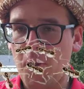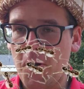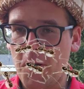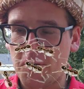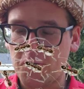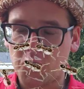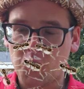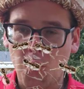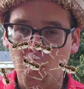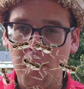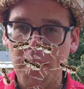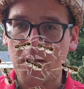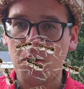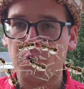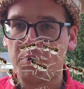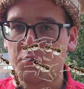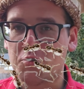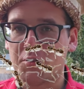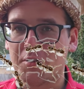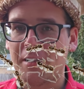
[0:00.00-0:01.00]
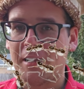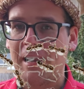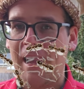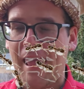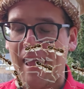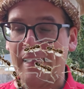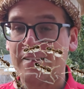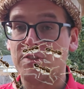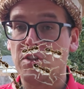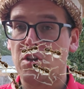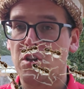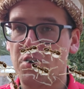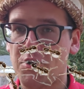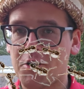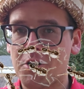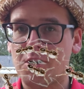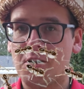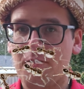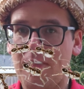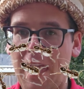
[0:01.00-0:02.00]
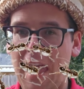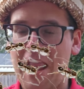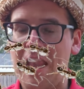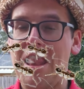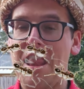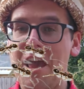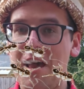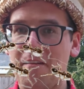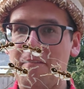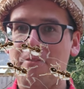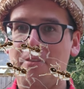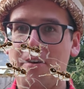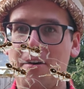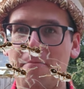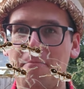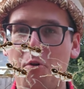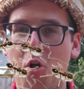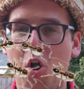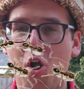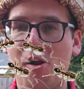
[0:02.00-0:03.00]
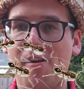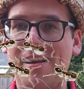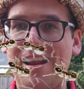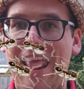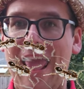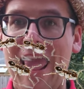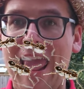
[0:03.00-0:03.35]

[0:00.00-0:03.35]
There are 20 quadrillion ants on Earth, and none of them are in